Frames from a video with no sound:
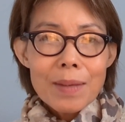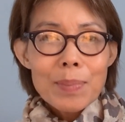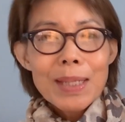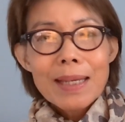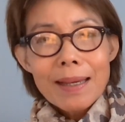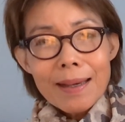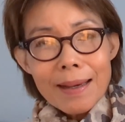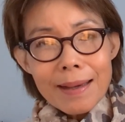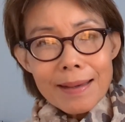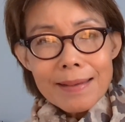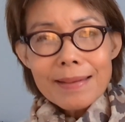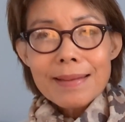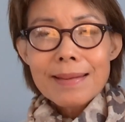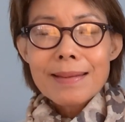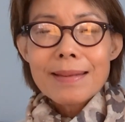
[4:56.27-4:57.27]

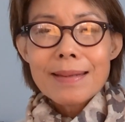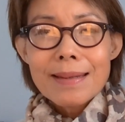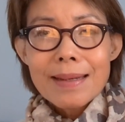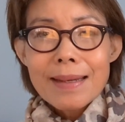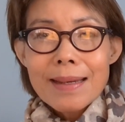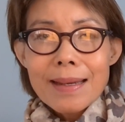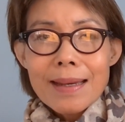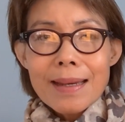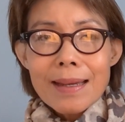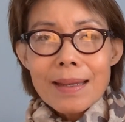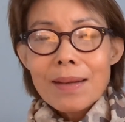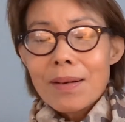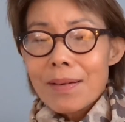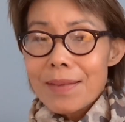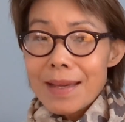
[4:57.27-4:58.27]
Because,
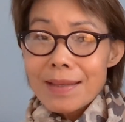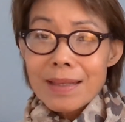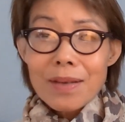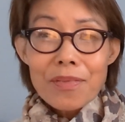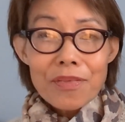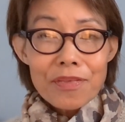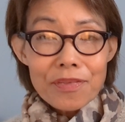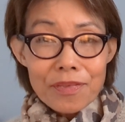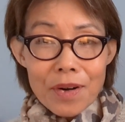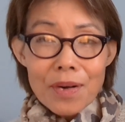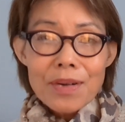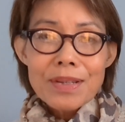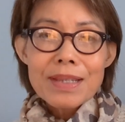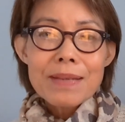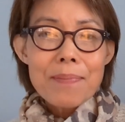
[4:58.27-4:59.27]
you know, that's the
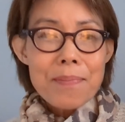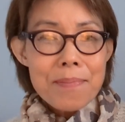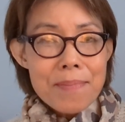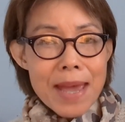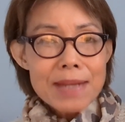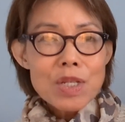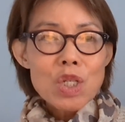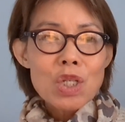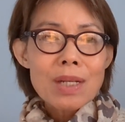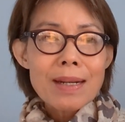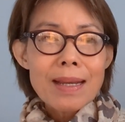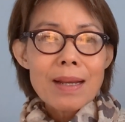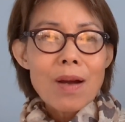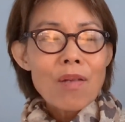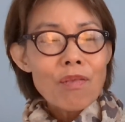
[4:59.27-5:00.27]
first
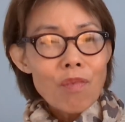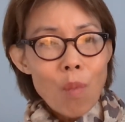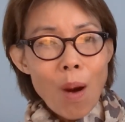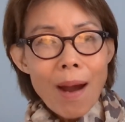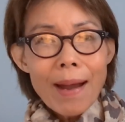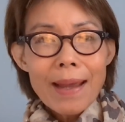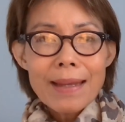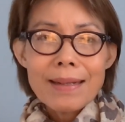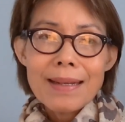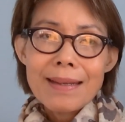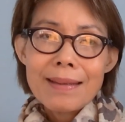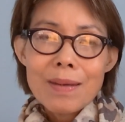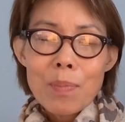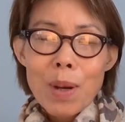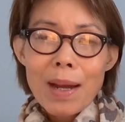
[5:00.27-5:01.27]
mentioning of wine
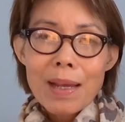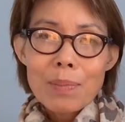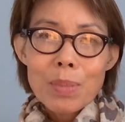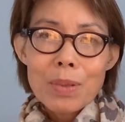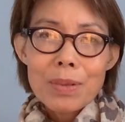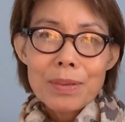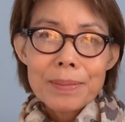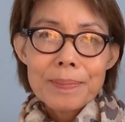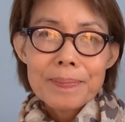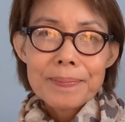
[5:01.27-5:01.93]
in the Bible.